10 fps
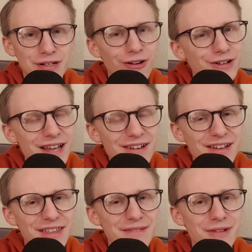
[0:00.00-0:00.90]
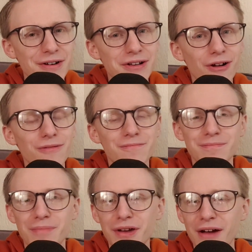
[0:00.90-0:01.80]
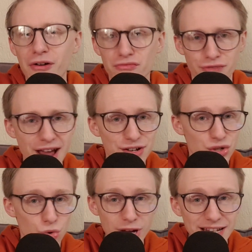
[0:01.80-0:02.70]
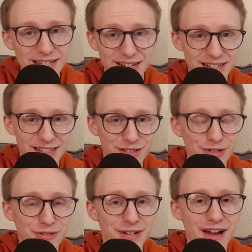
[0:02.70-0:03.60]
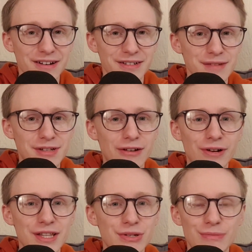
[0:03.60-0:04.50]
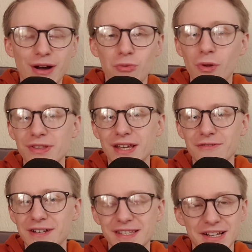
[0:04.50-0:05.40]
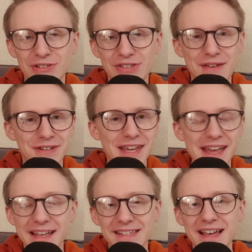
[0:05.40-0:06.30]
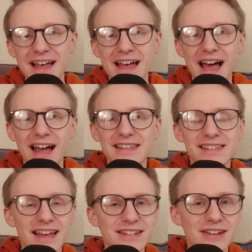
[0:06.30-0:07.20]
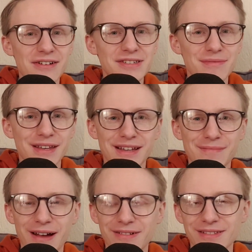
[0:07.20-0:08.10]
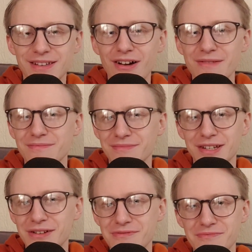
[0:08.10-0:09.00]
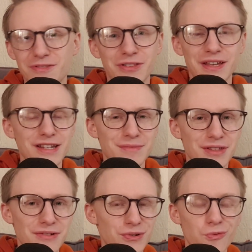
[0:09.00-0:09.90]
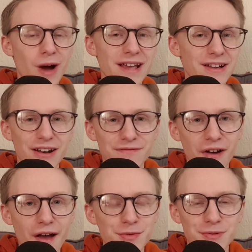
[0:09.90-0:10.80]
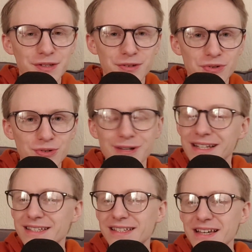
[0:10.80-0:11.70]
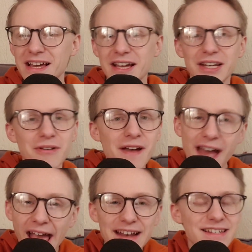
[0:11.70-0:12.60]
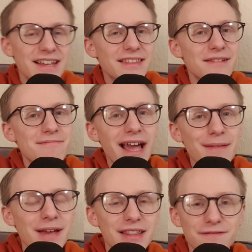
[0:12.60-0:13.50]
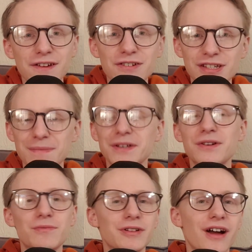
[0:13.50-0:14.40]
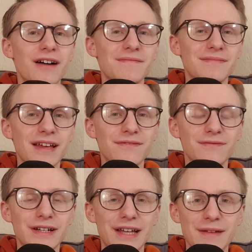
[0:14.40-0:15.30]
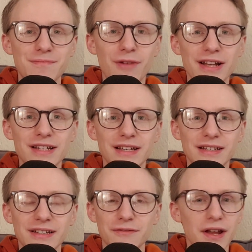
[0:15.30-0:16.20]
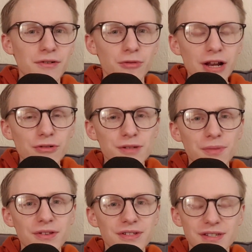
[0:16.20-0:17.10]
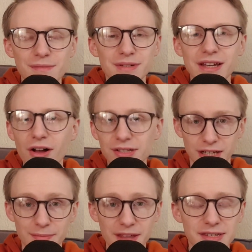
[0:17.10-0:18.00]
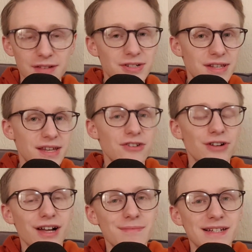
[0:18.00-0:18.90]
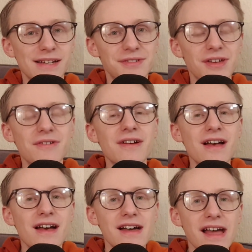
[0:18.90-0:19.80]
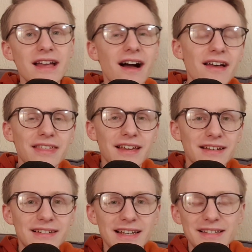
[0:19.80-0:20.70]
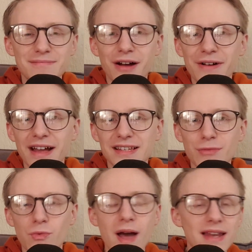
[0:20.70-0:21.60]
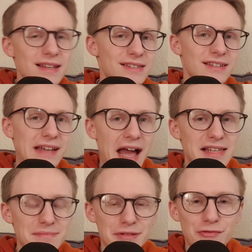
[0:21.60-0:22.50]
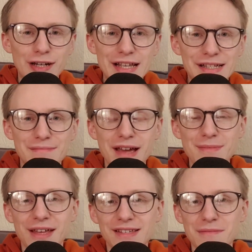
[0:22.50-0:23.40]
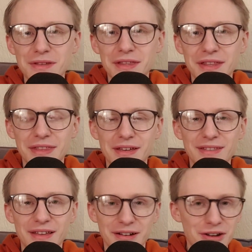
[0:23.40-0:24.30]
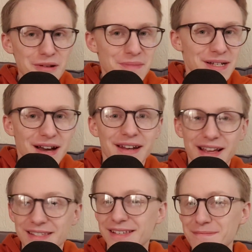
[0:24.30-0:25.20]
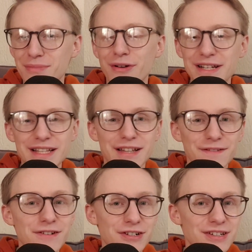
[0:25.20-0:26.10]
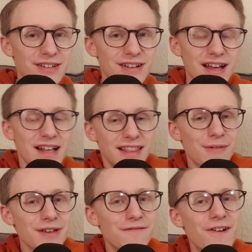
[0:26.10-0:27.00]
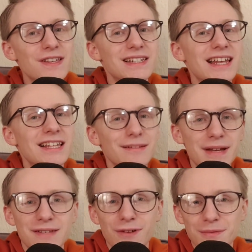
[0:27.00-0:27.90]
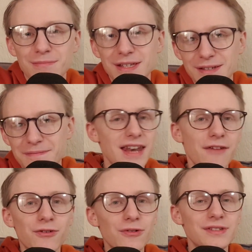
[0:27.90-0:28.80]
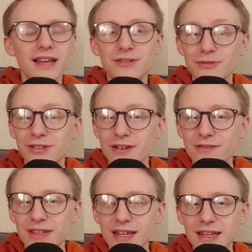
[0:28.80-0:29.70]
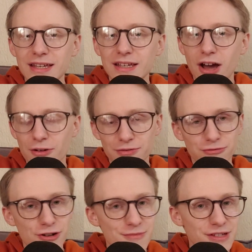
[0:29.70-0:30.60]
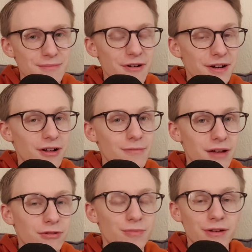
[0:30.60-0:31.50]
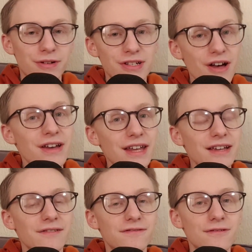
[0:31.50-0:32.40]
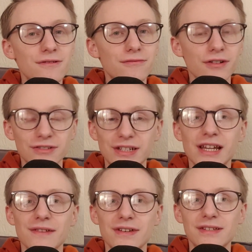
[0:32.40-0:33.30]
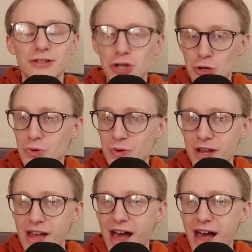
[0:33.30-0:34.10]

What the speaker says: lockdown, I think Murray Gold put out a rare tweet, because he has a Twitter account and seems to log into it about once every 6 or 7 years, and said, you know, something about time, you know, good things come to those who wait kind of vibes, was the sort of tweet, you know, hinting that maybe in the future something good would come if we keep waiting, and in a response to somebody asking about the Series 10 soundtrack, I believe. So I think at least Murray has some awareness that it hasn't been released, and maybe that's something that could be done at some point in the future. So that was our first little bit of optimism. Now, of course, there's also the current rumours that Murray Gold may well be returning for Russell T Davies 2.